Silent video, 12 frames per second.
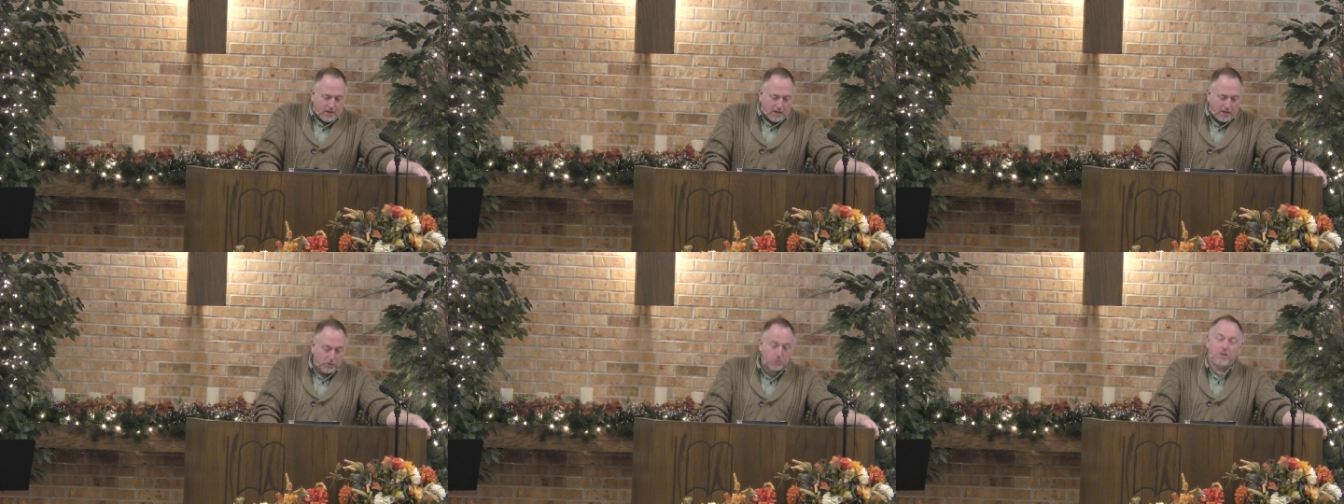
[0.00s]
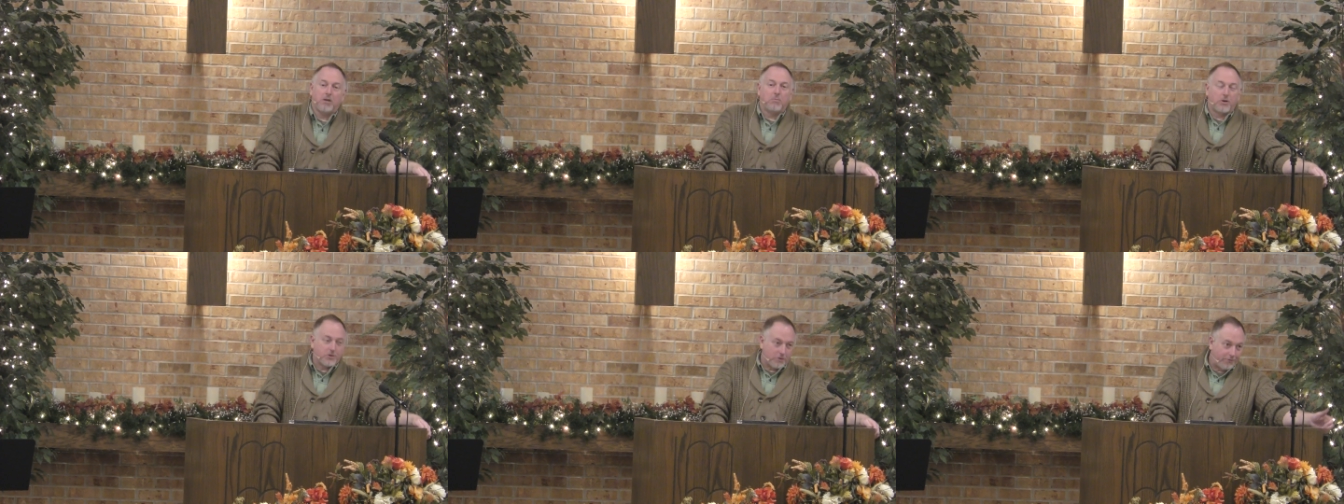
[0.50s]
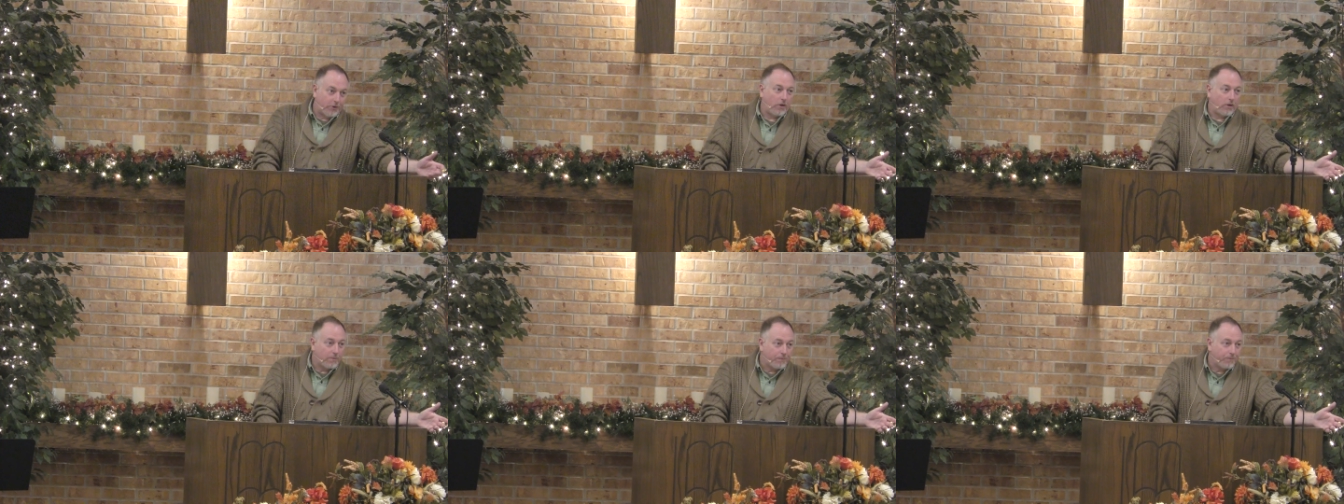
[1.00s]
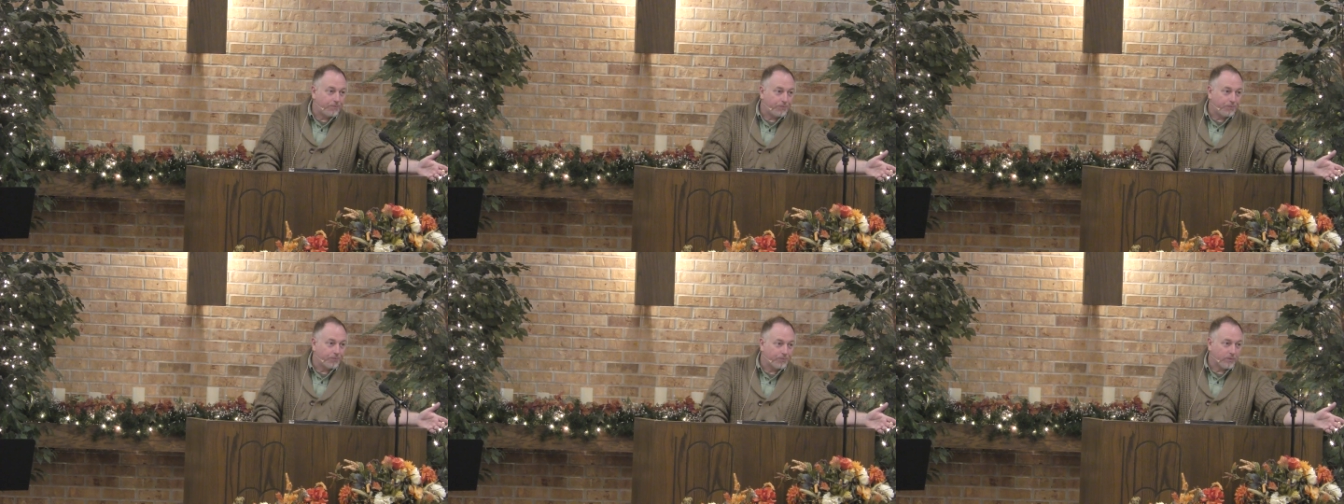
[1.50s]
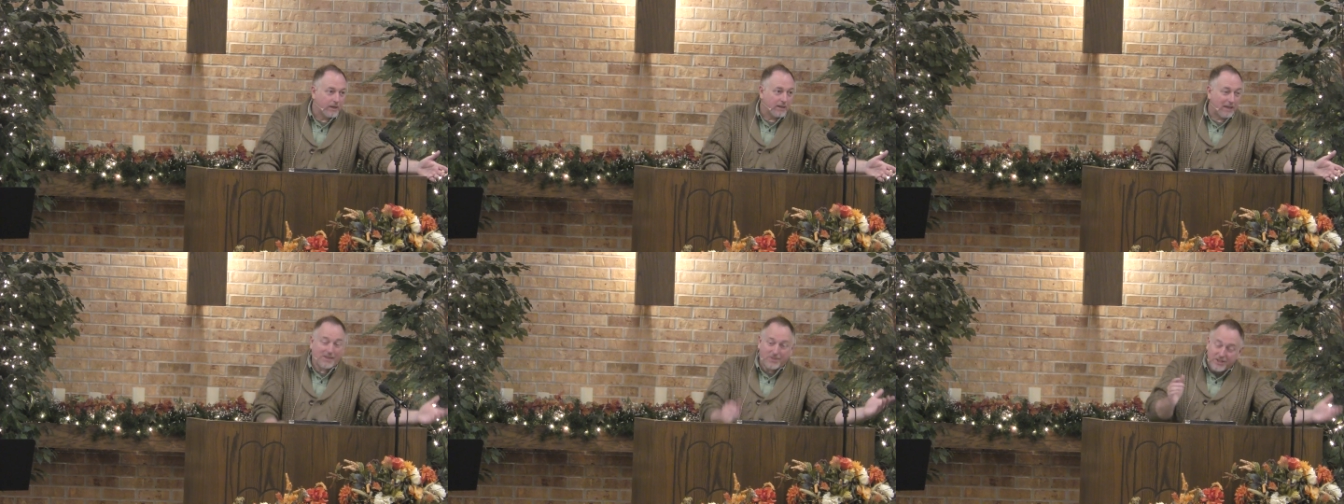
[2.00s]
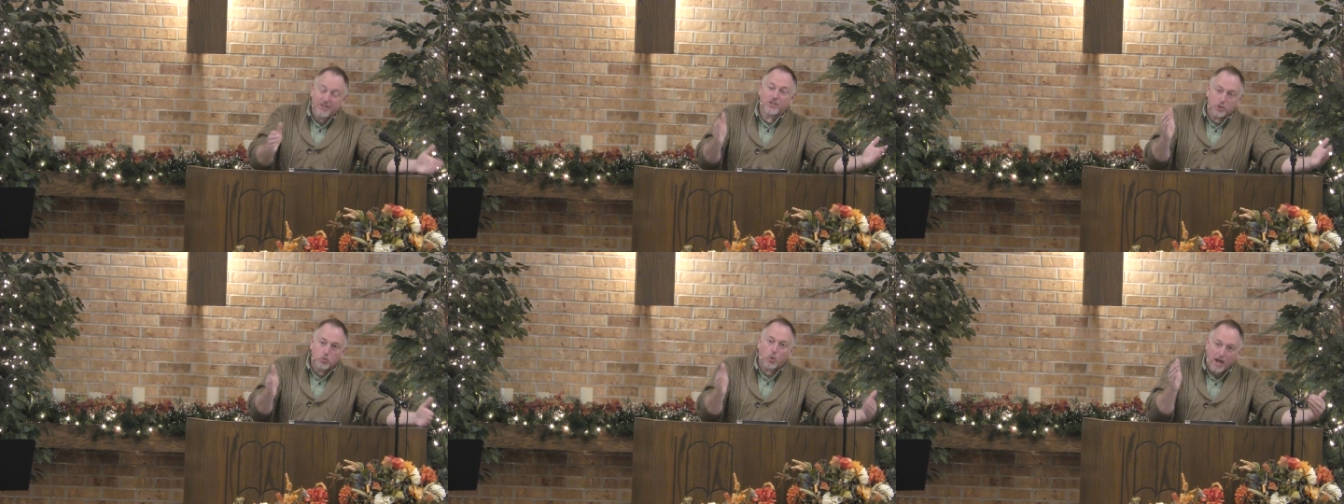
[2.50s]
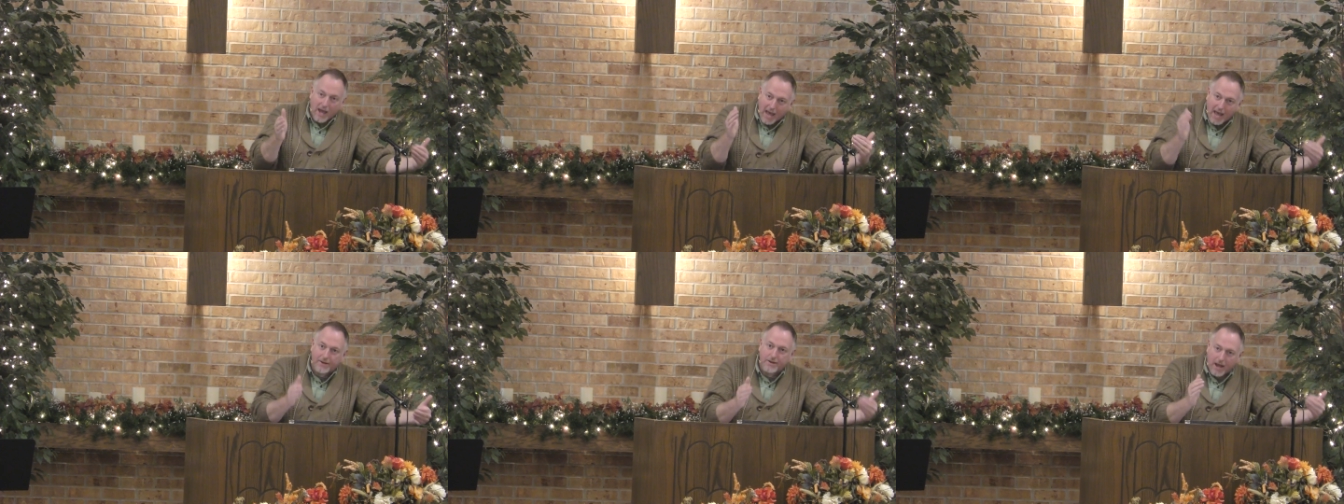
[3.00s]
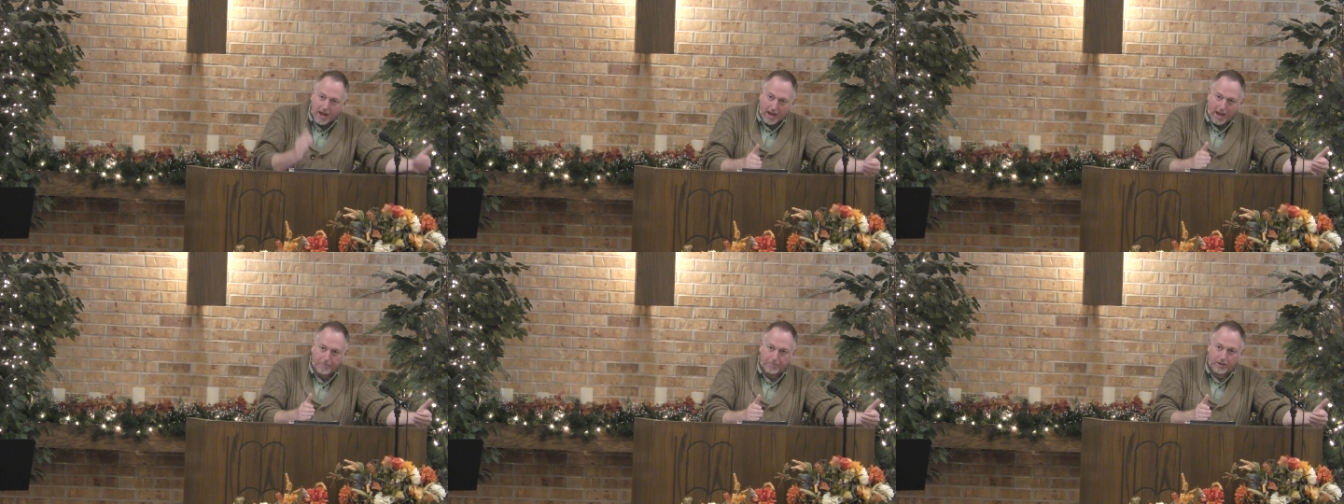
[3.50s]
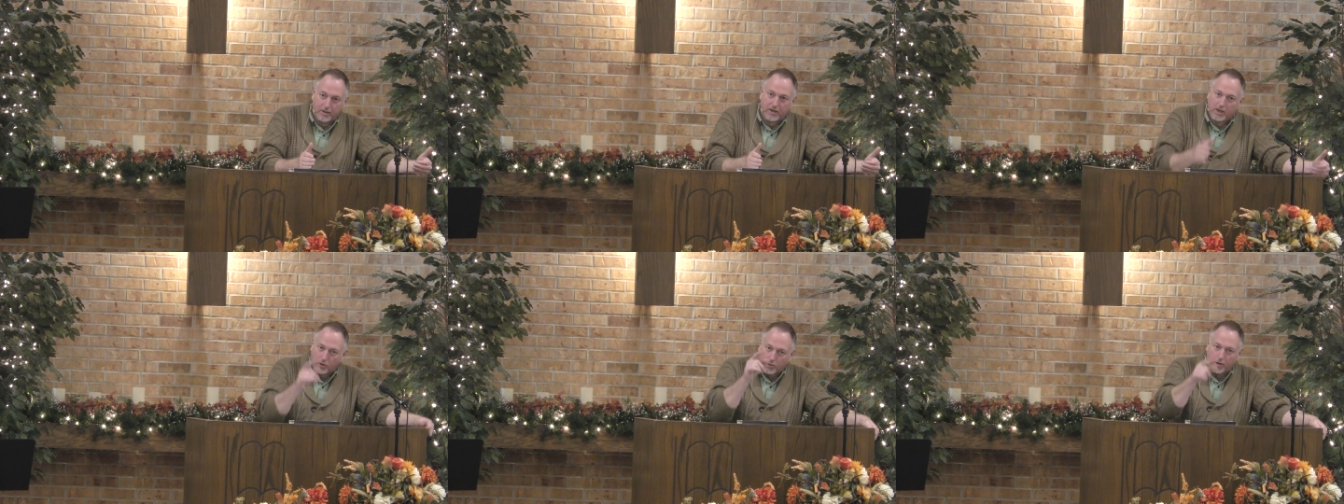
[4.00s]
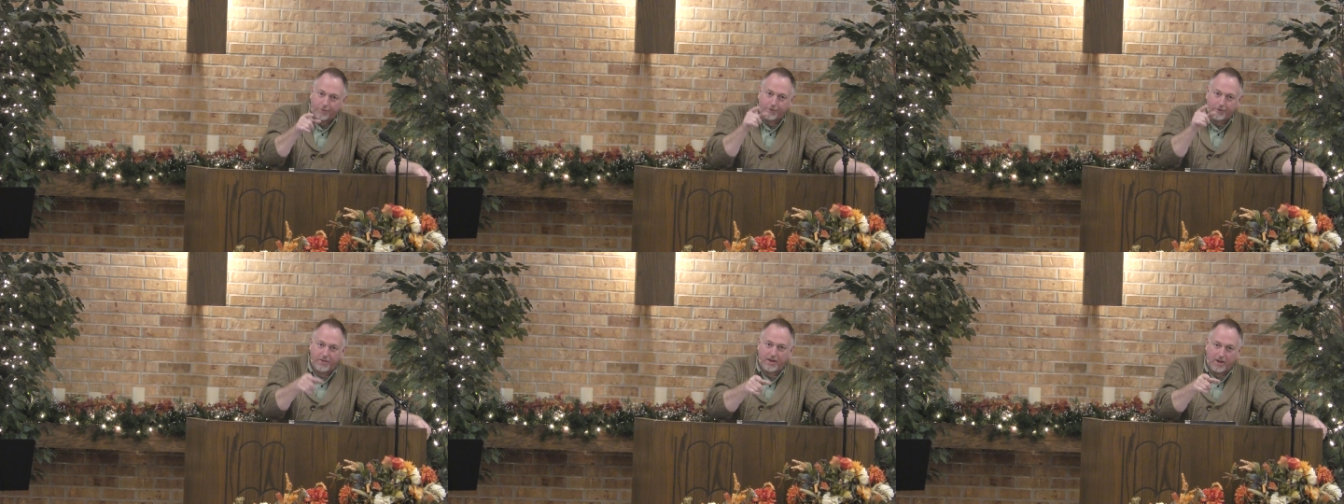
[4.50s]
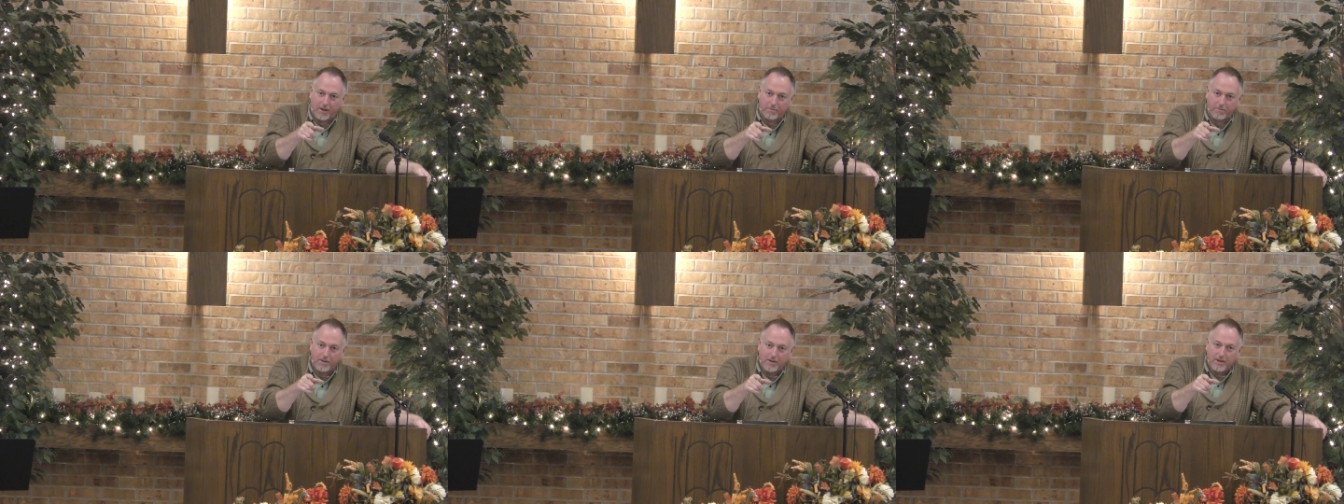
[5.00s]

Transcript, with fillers: he was being merciful. Like this is what had to happen in order for them